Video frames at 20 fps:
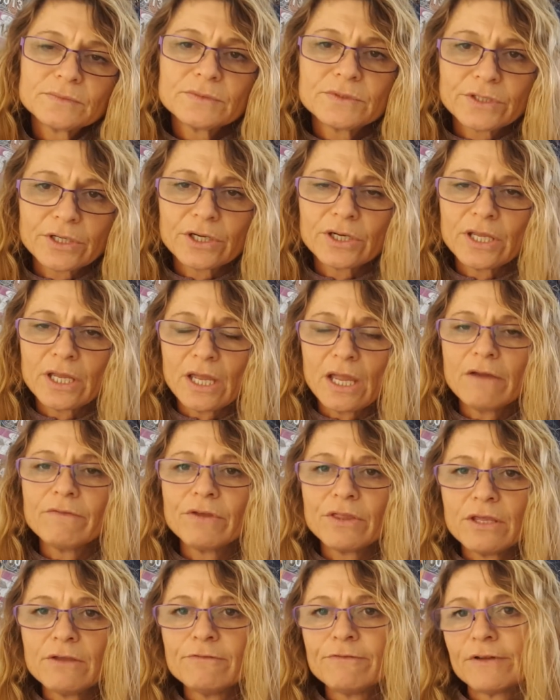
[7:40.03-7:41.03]
So yeah,
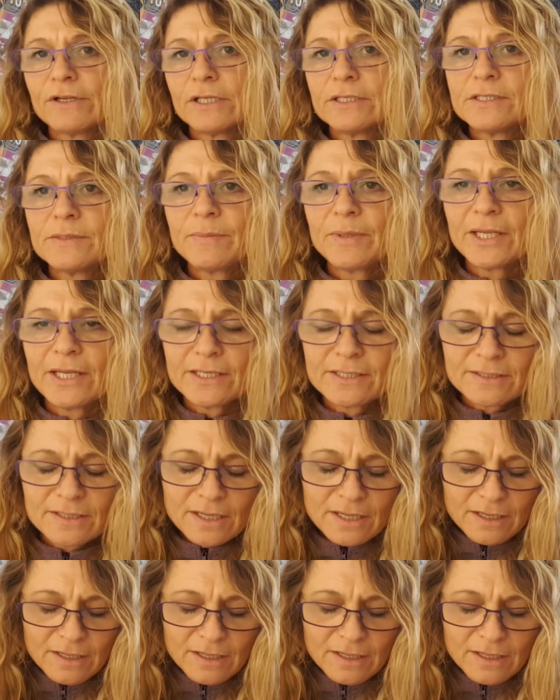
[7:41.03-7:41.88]
everything fell into place.